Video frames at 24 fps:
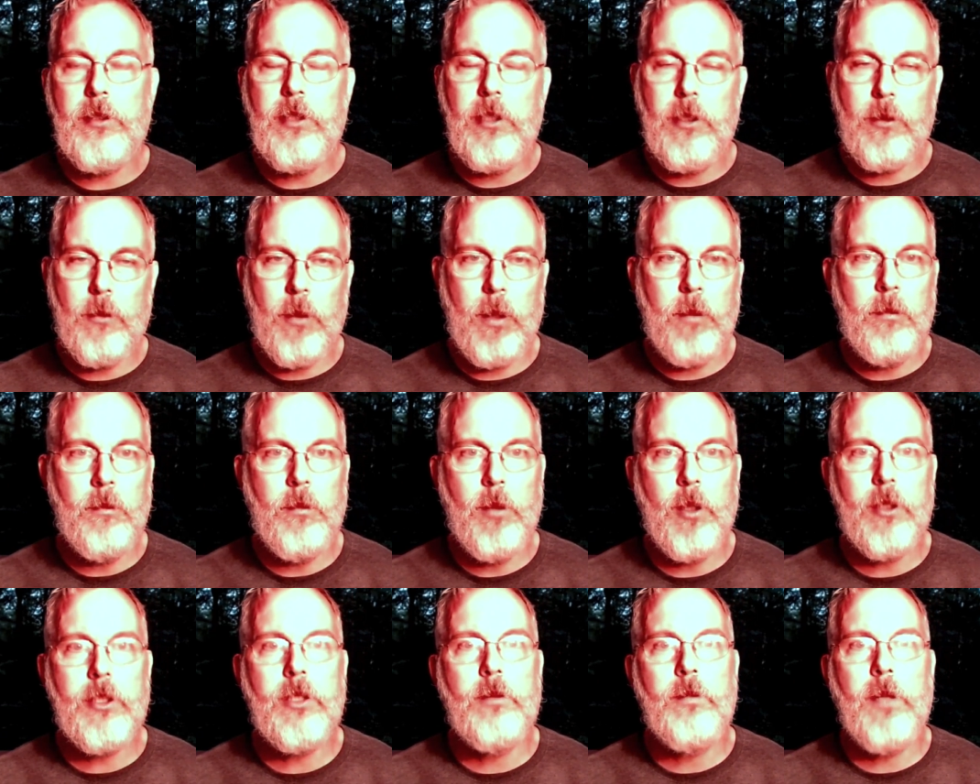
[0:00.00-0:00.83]
He's written
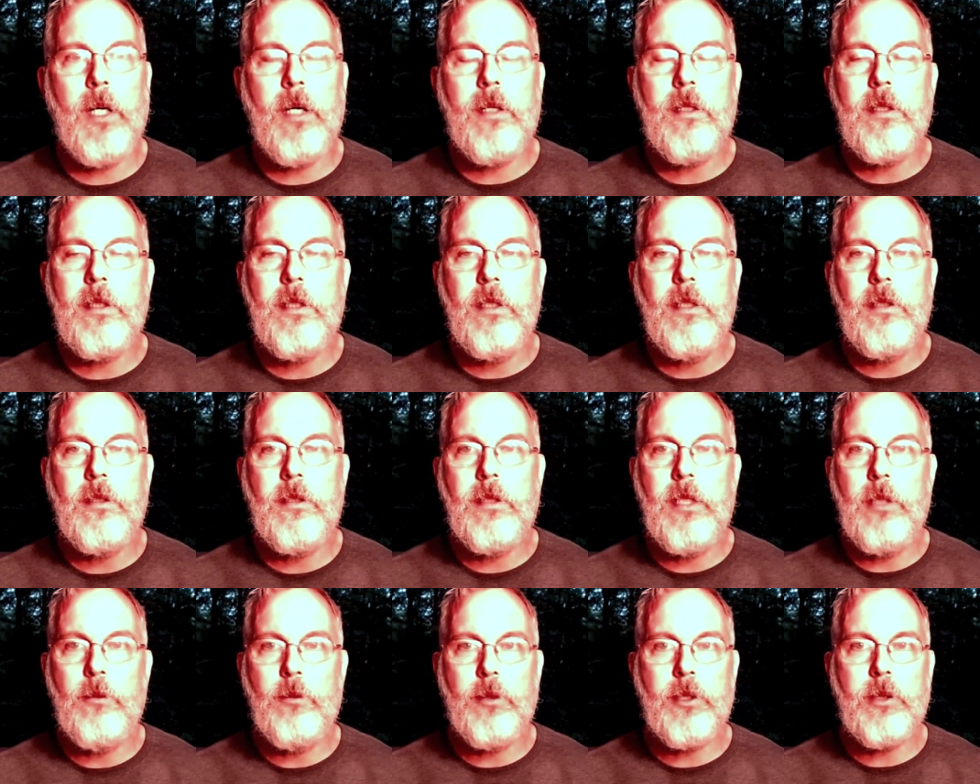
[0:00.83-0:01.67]
books about it. He's,
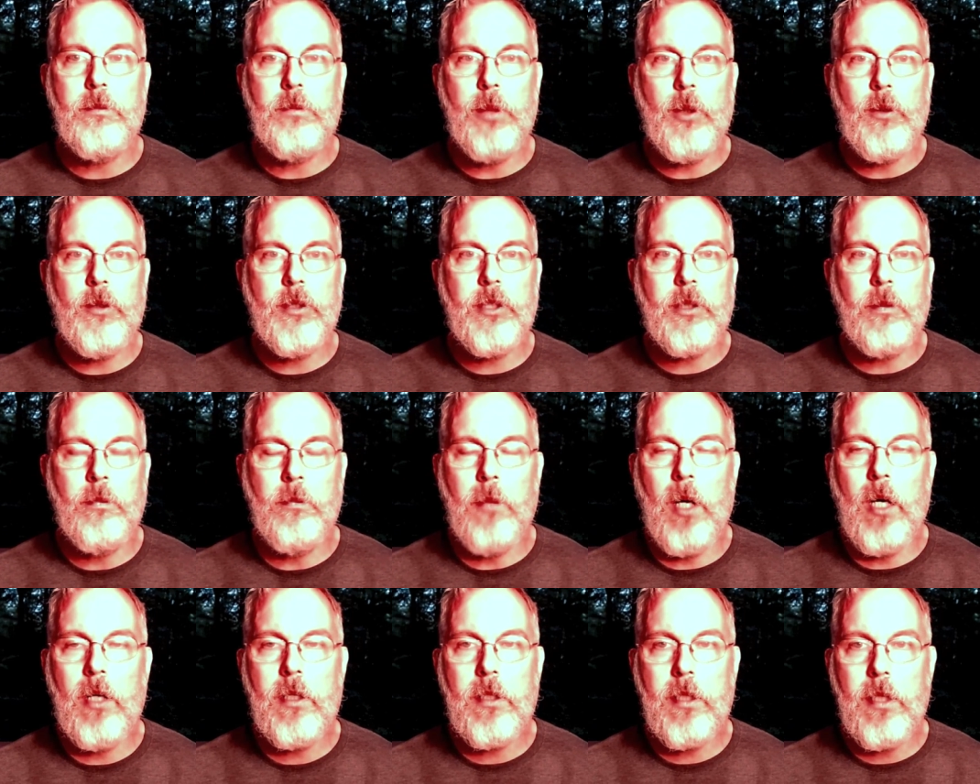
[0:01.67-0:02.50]
he was a Buddhist
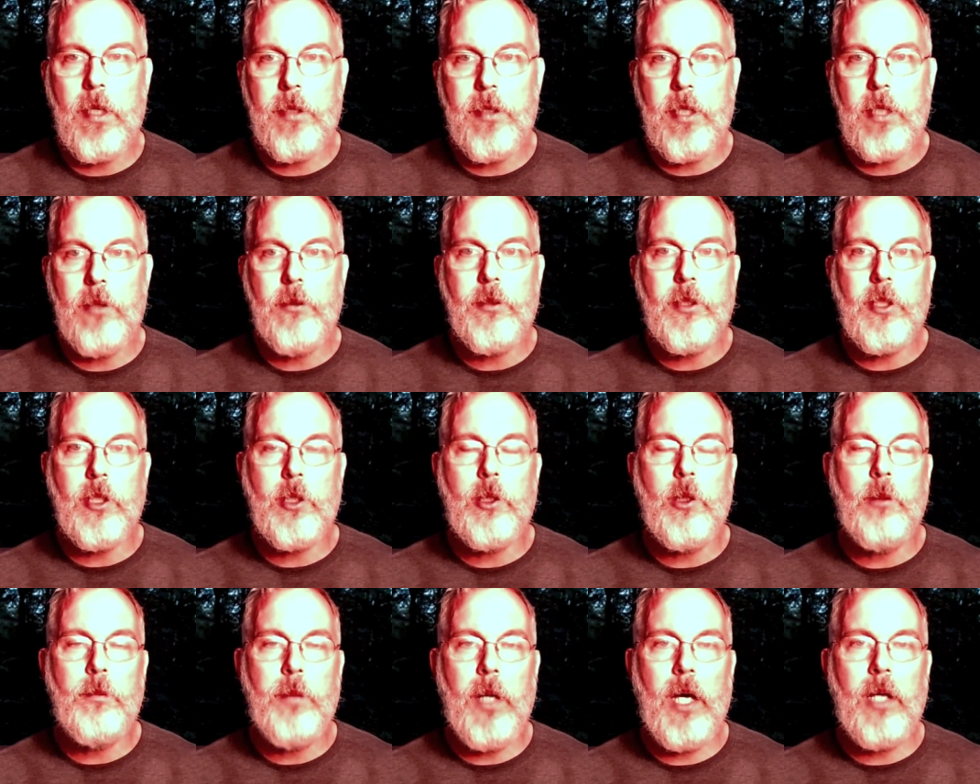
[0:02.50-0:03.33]
monk. I think he was a
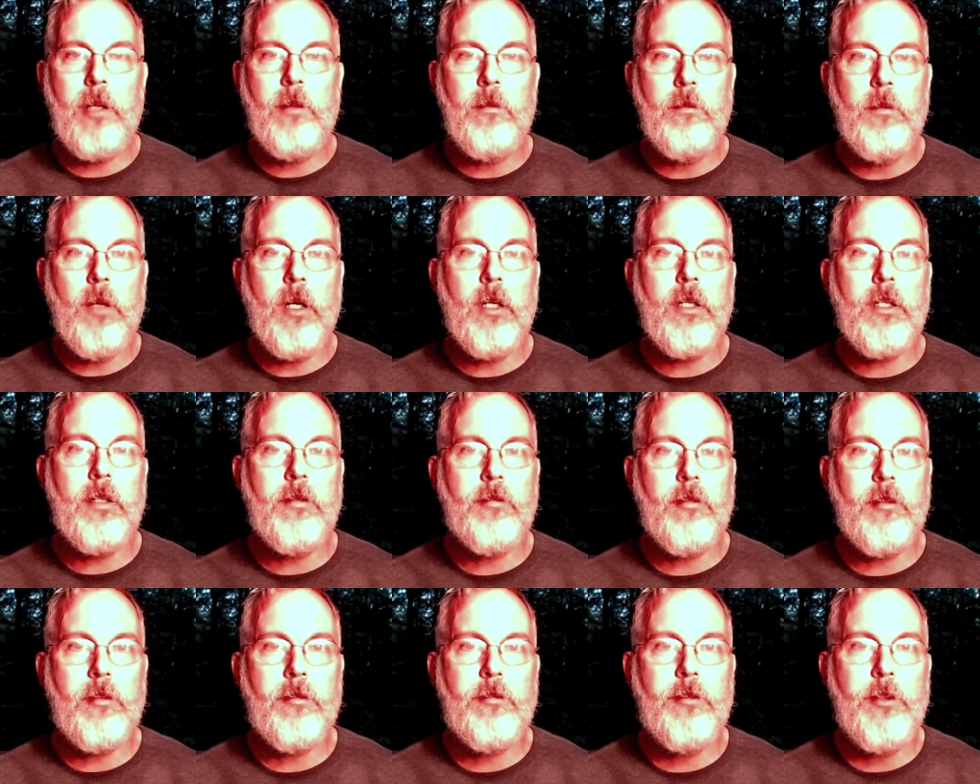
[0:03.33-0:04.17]
Tibetan monk
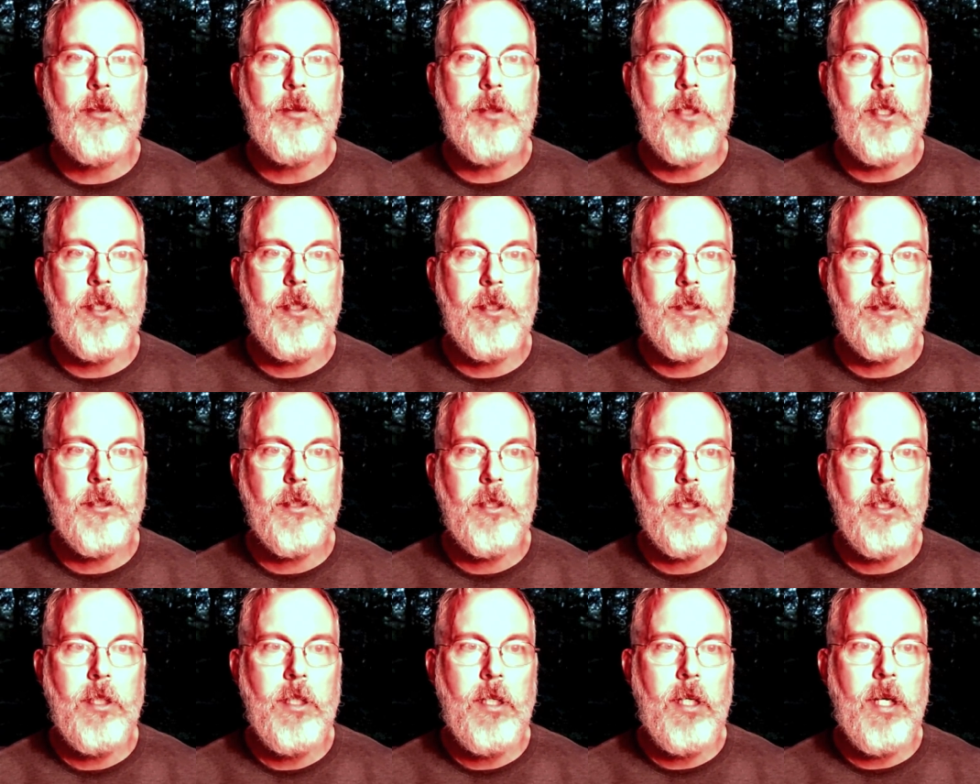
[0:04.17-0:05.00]
for a few
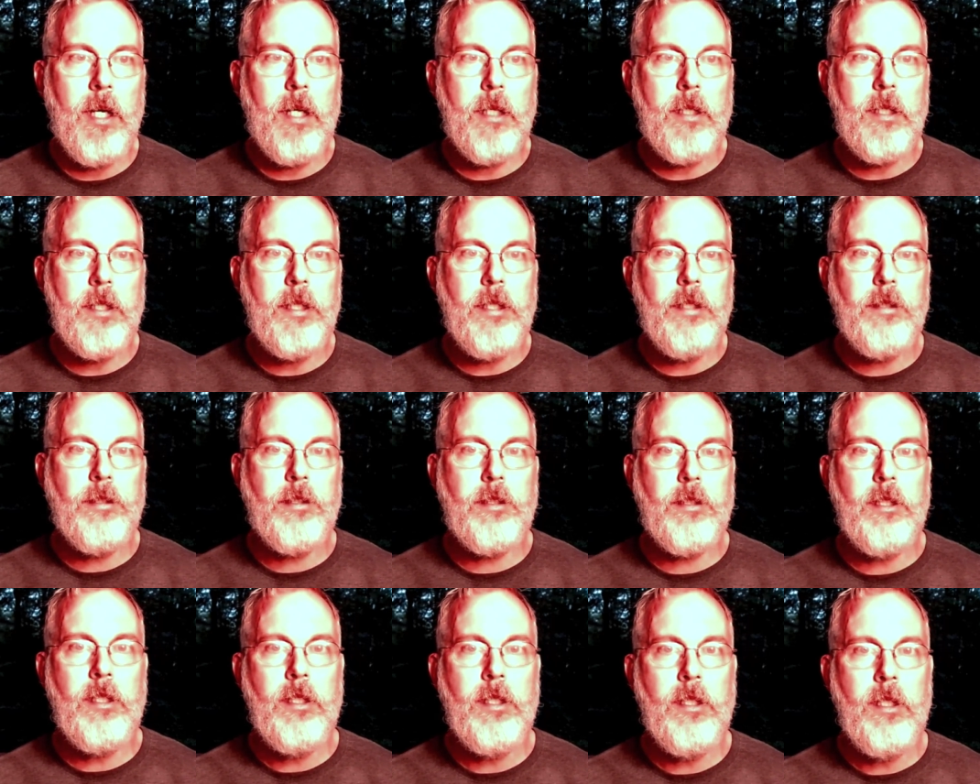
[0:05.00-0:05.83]
years, at
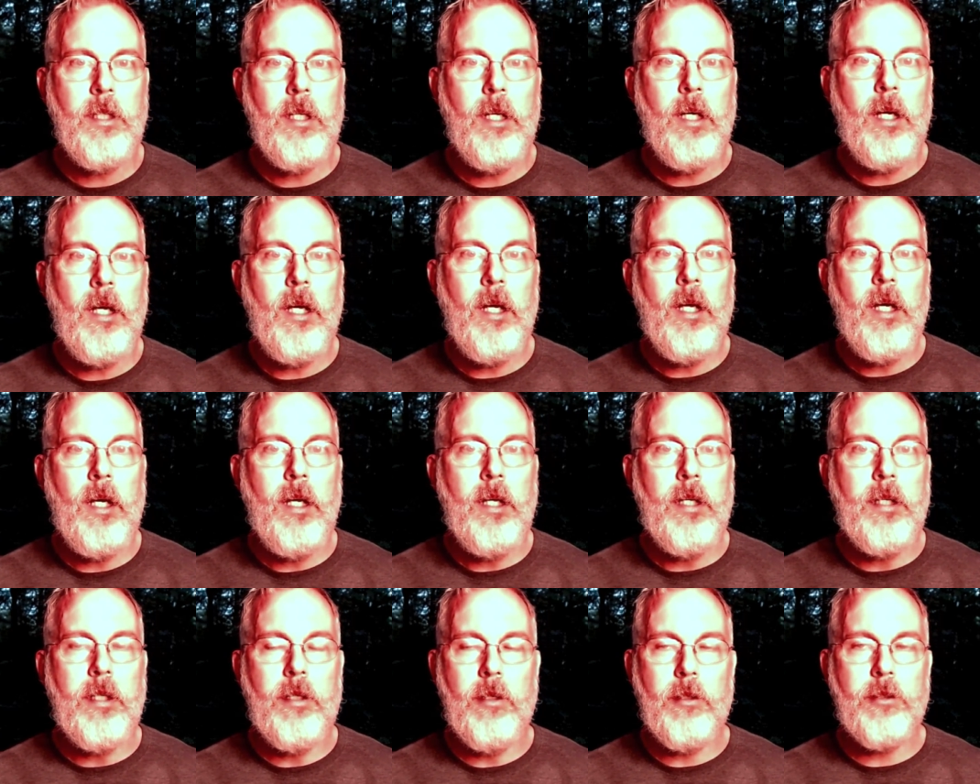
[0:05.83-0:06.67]
least.
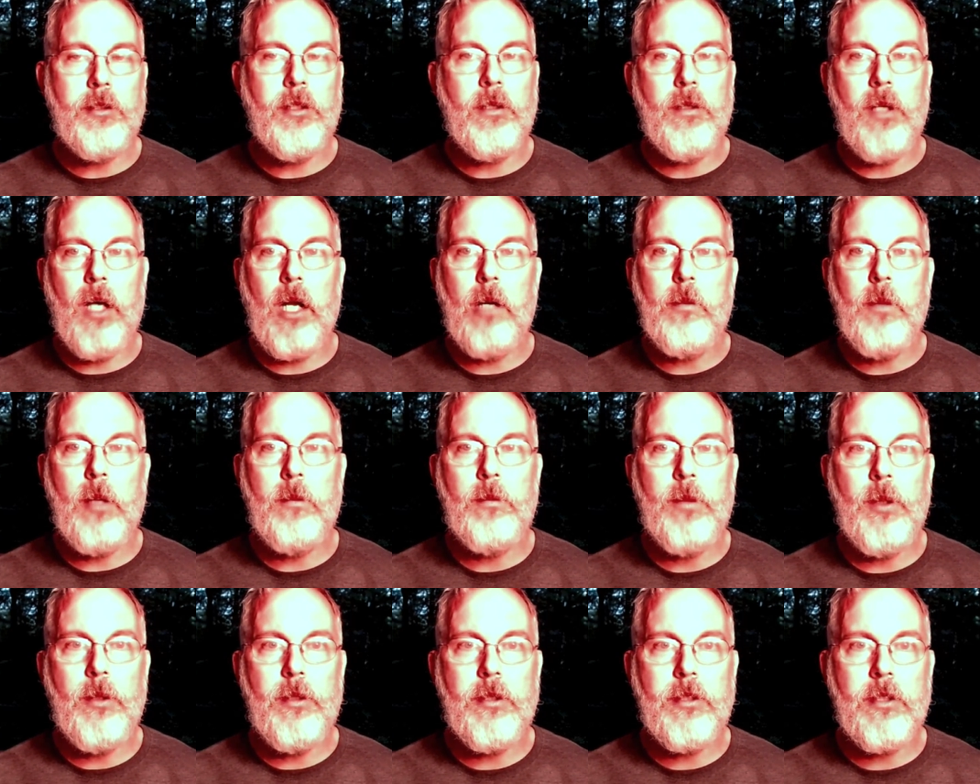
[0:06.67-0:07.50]
He knows a lot
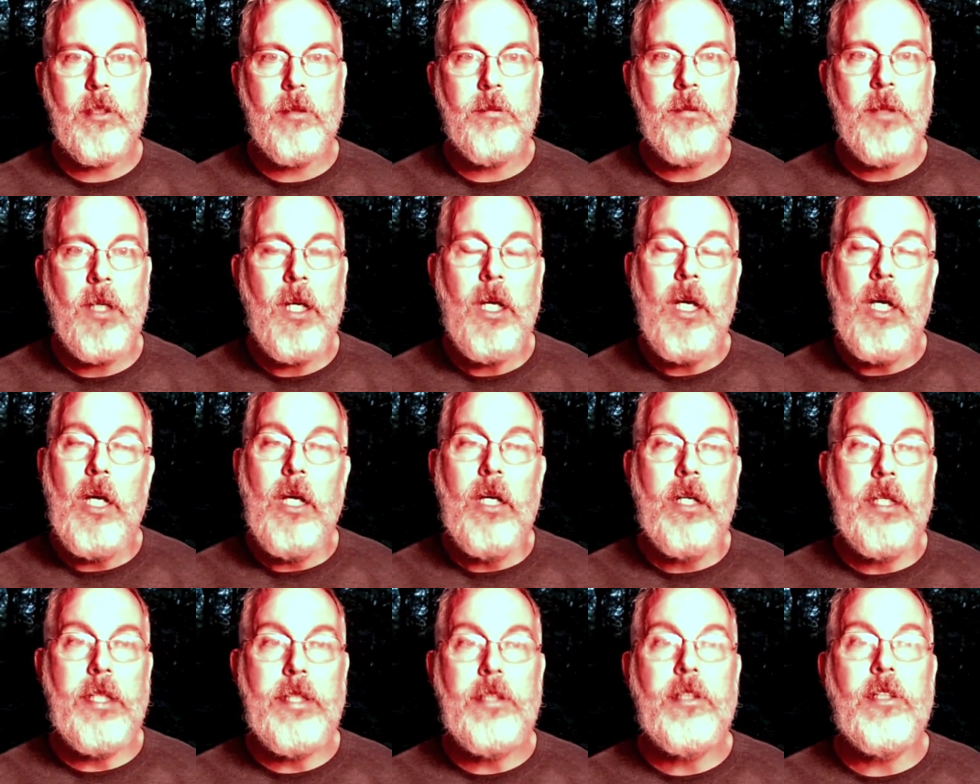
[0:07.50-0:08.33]
about Buddhism.
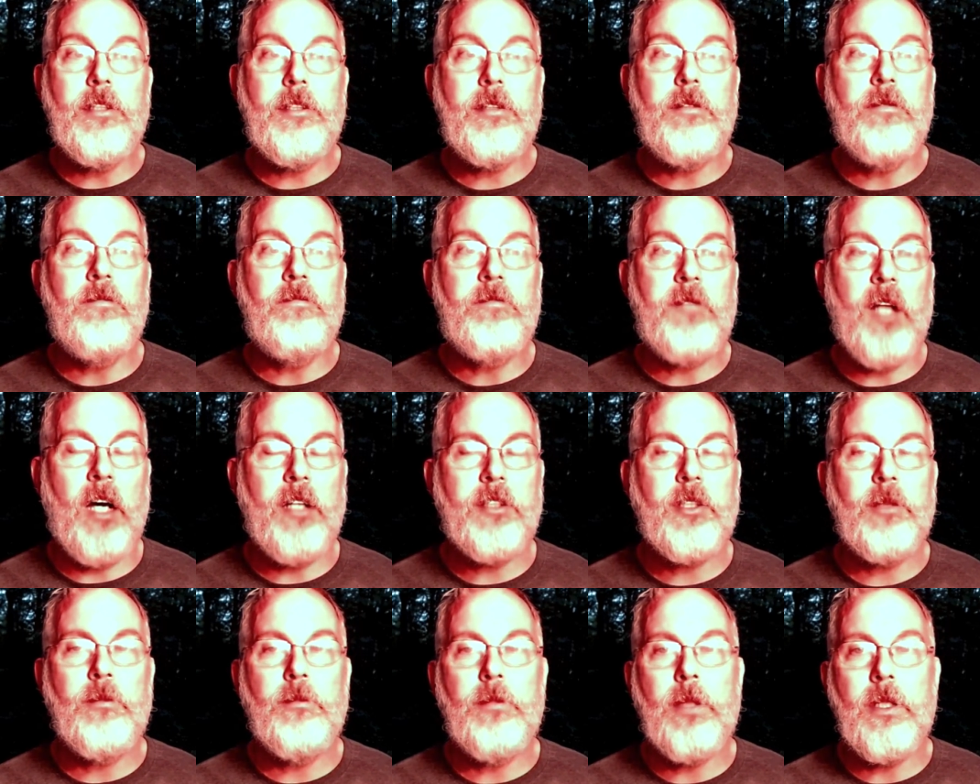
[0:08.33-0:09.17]
He just
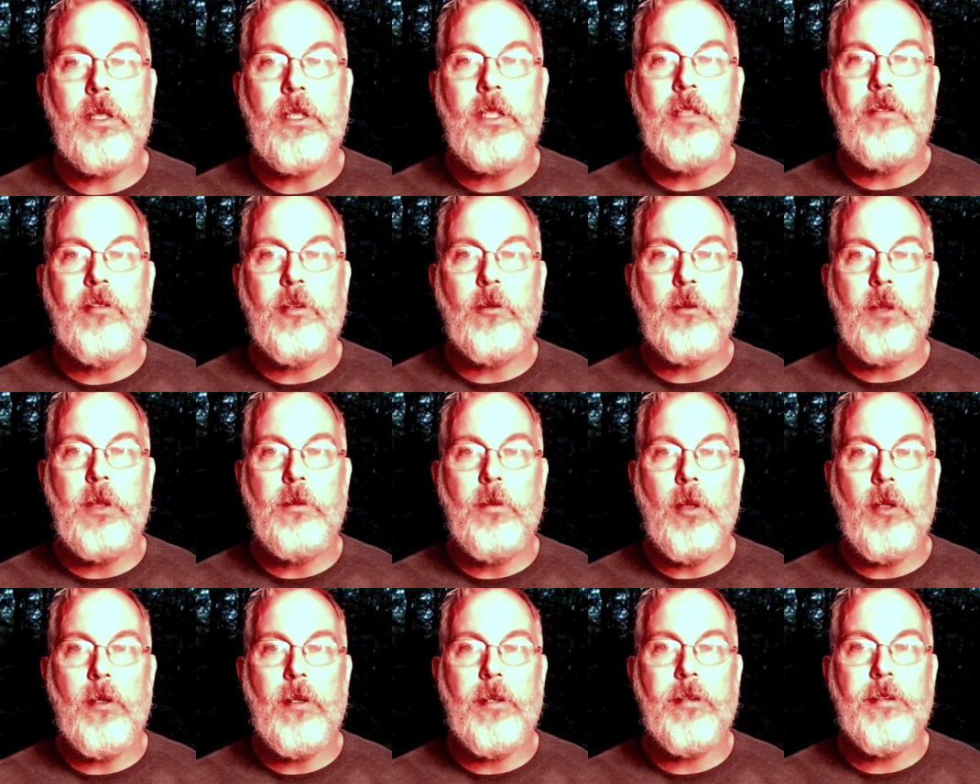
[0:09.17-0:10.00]
doesn't believe in
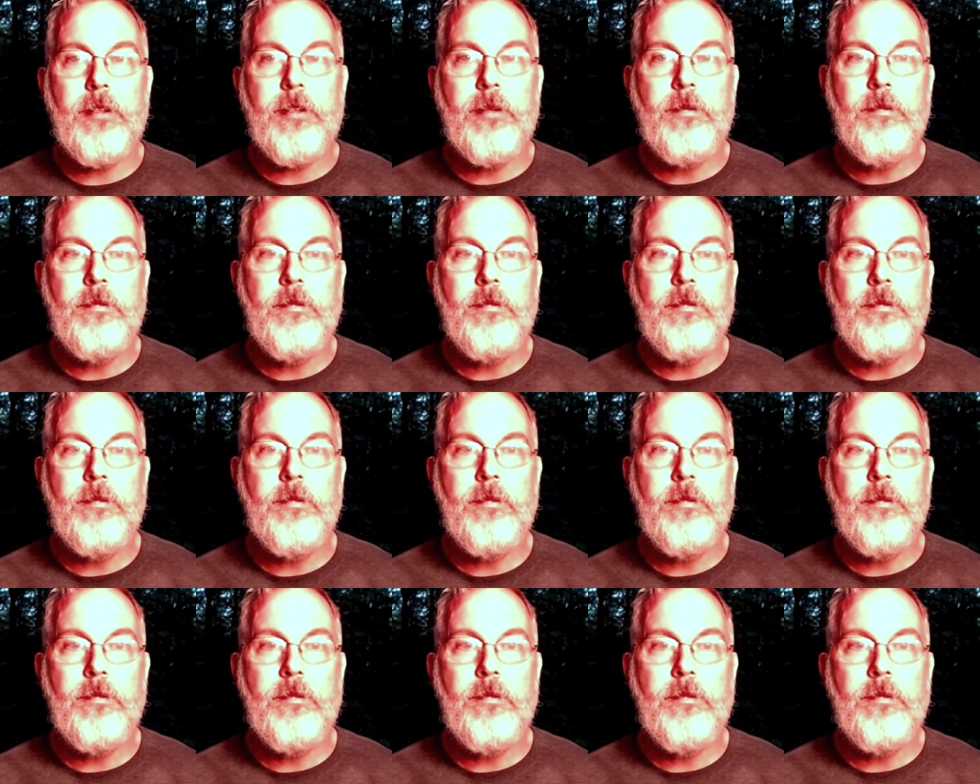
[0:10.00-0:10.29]
rebirth.